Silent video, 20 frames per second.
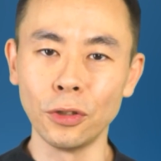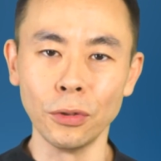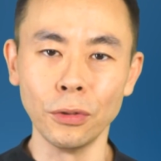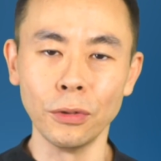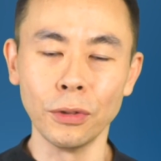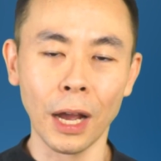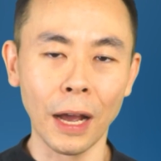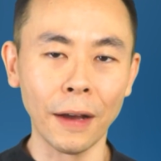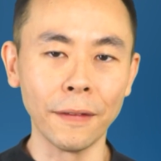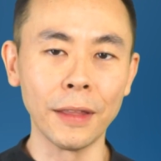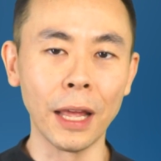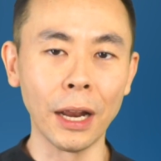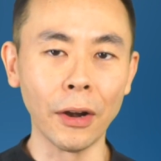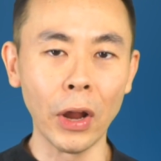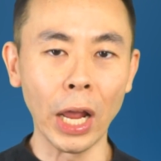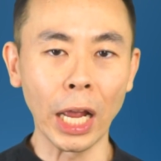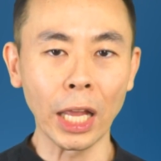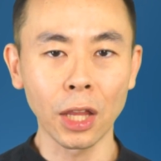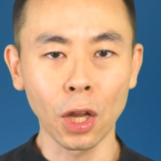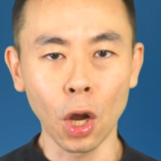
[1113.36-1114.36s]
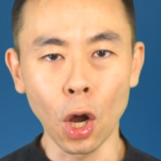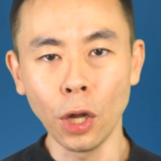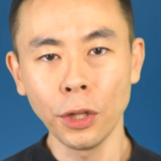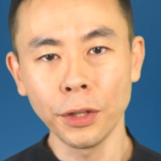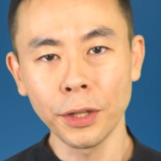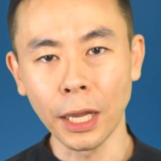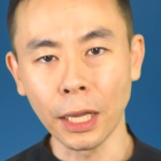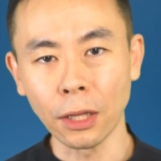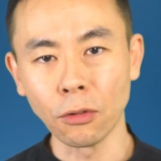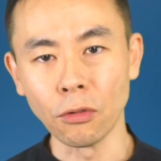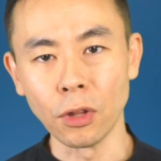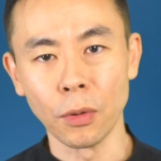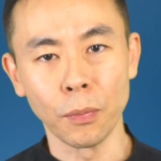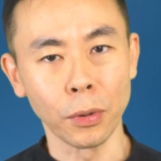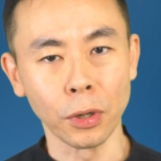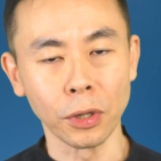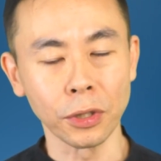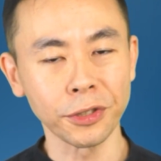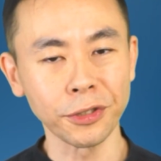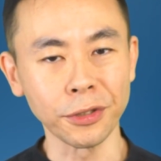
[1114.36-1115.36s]
to have direct contact with the
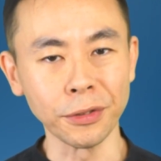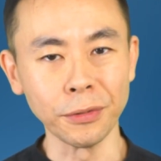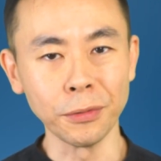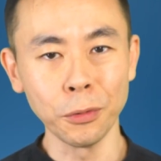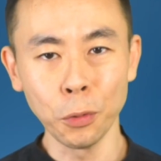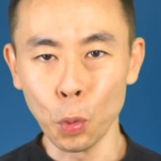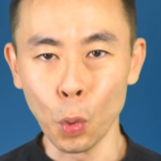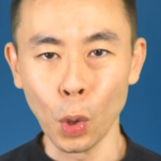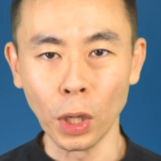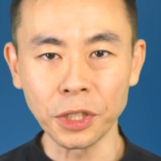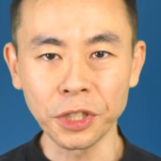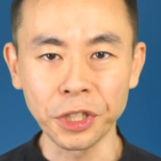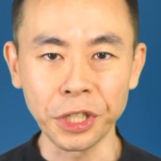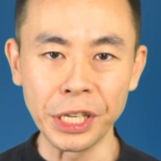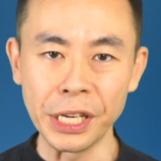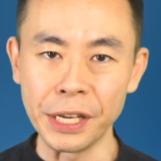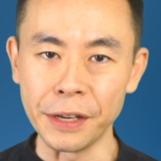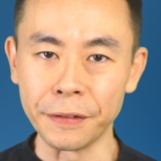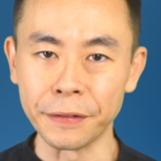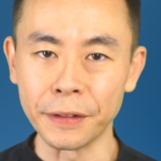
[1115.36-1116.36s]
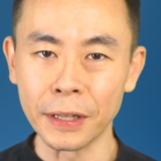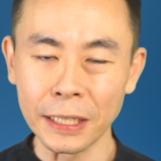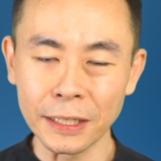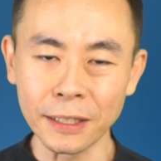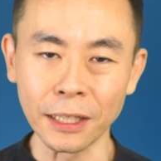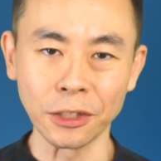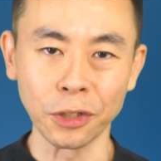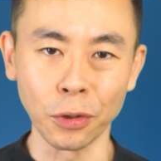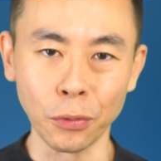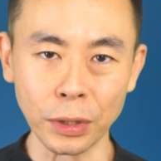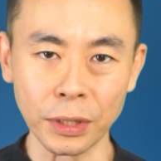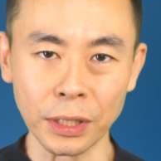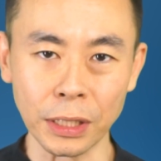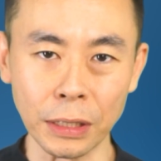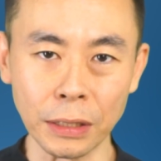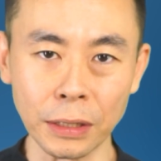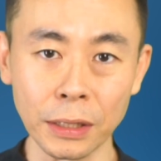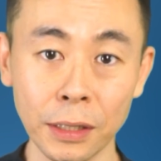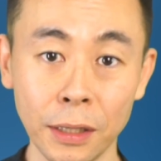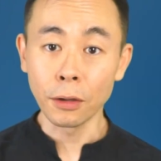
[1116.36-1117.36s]
person who achieved such a
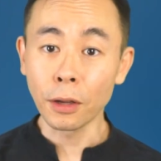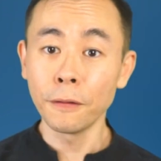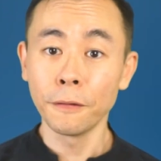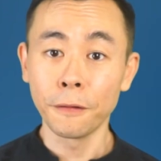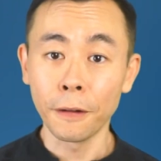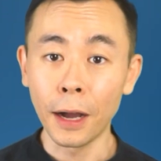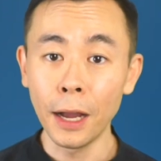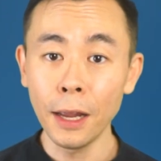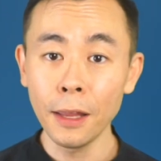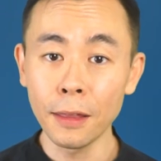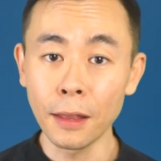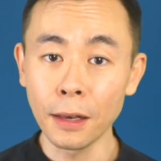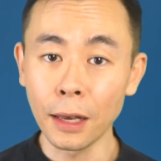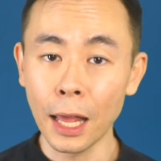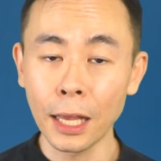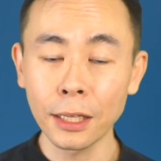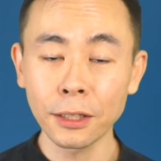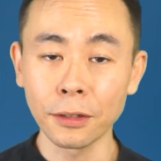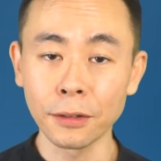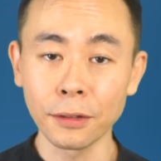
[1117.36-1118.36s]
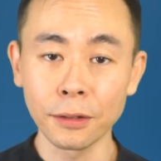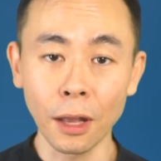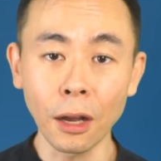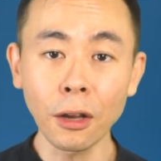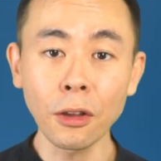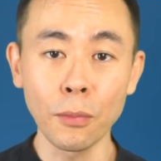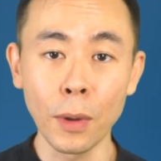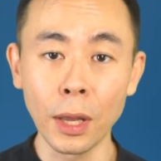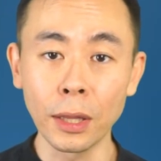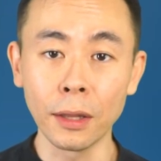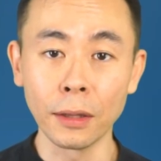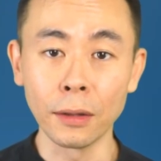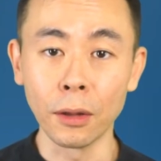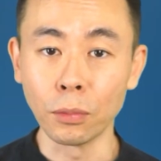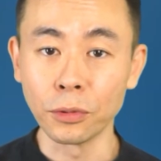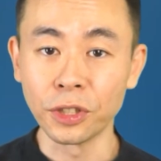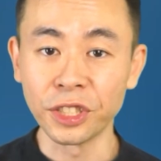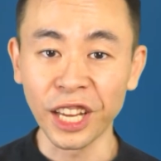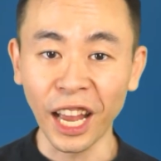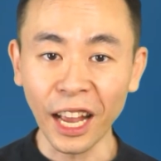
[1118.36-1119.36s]
result. You can find the lessons documented
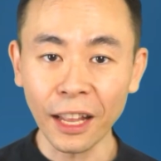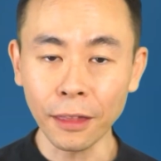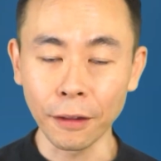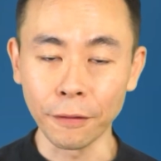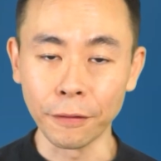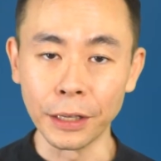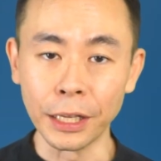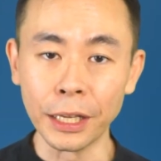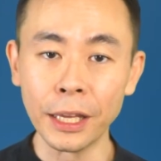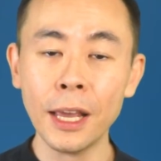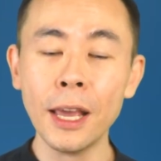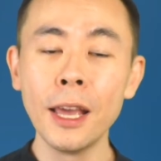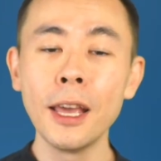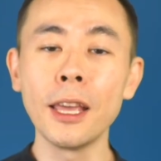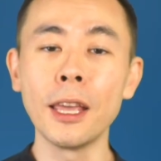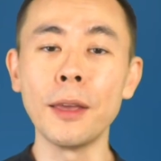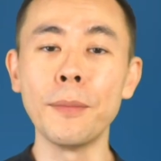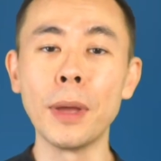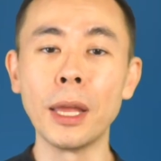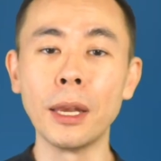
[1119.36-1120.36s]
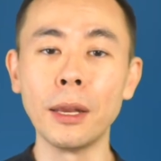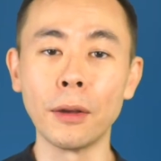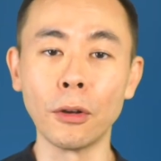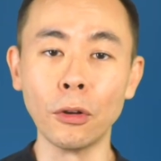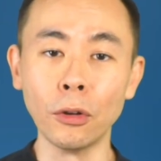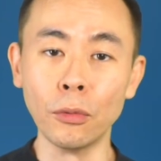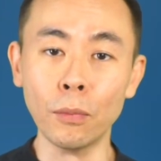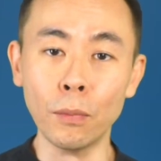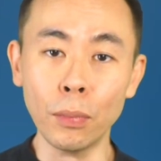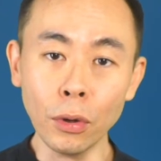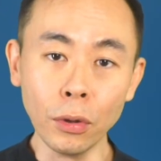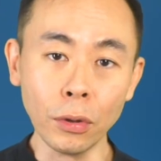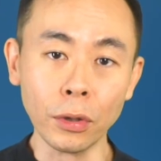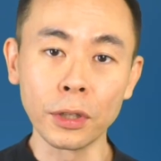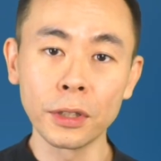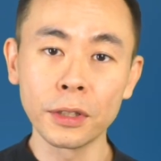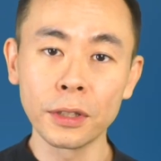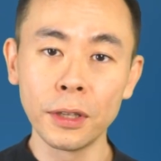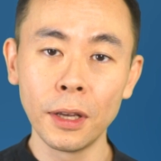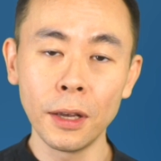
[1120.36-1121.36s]
objectively in many good
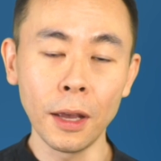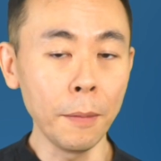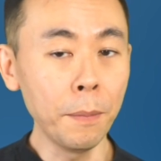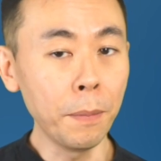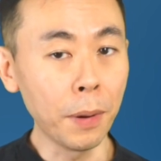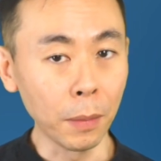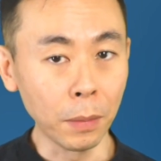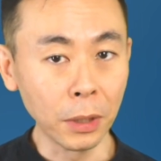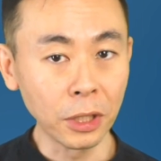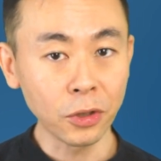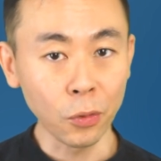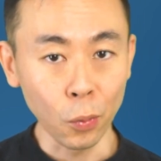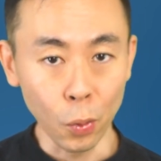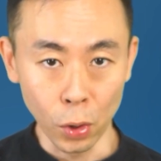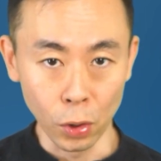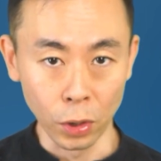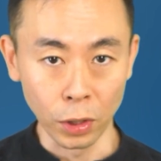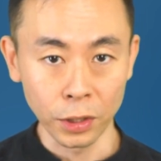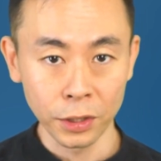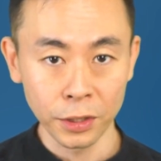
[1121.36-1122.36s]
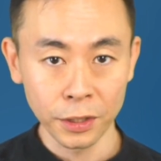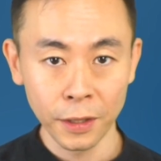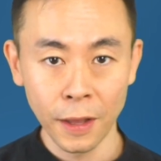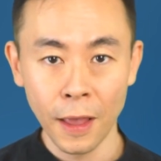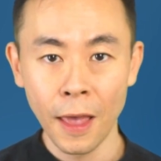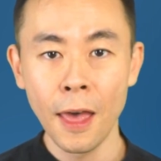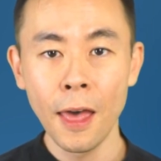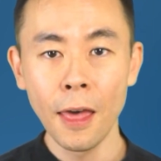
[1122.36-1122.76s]
books and published works.